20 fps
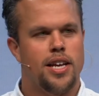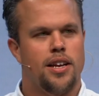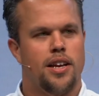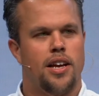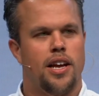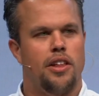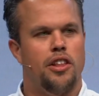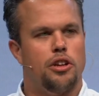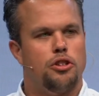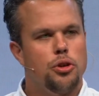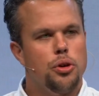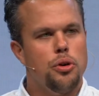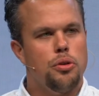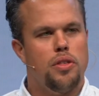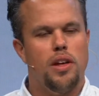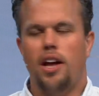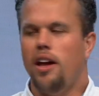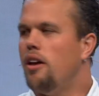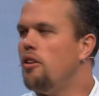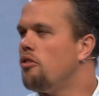And the truth
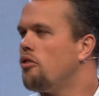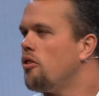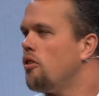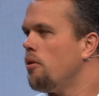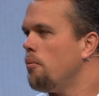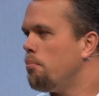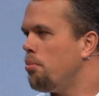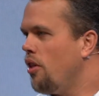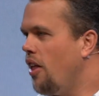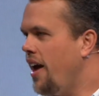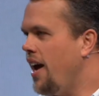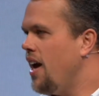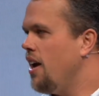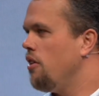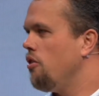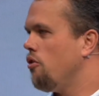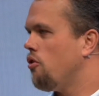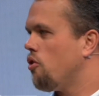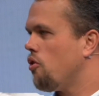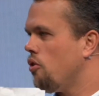is,
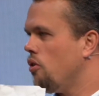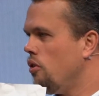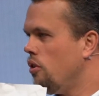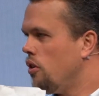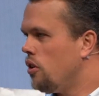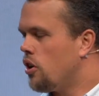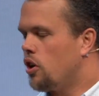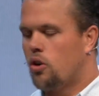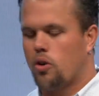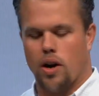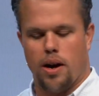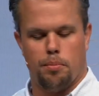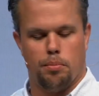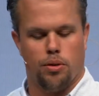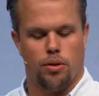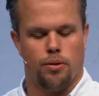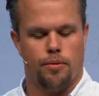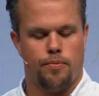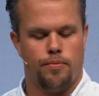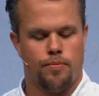plans
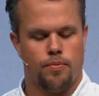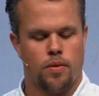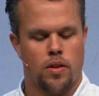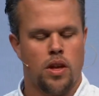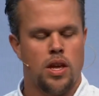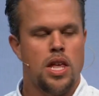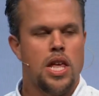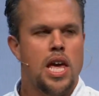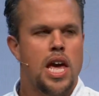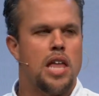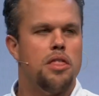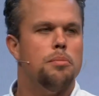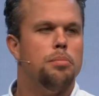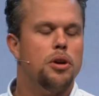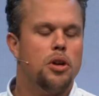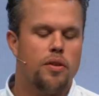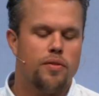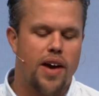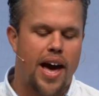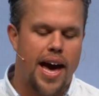crumble. In the
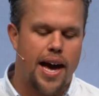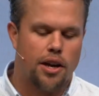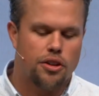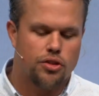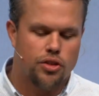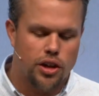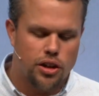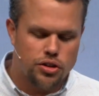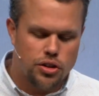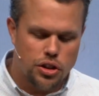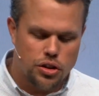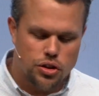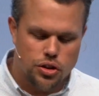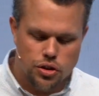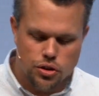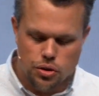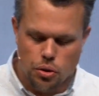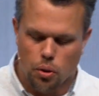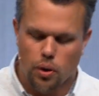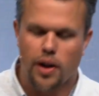book of Acts, there's this
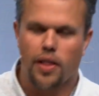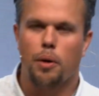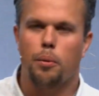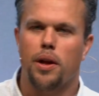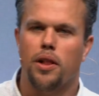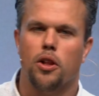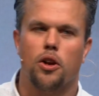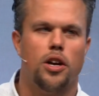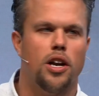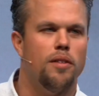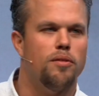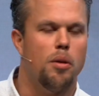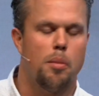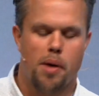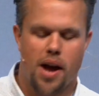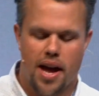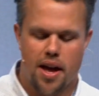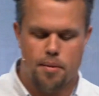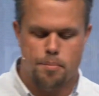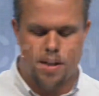story that we learn of
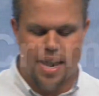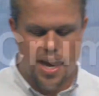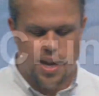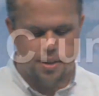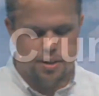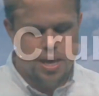by a man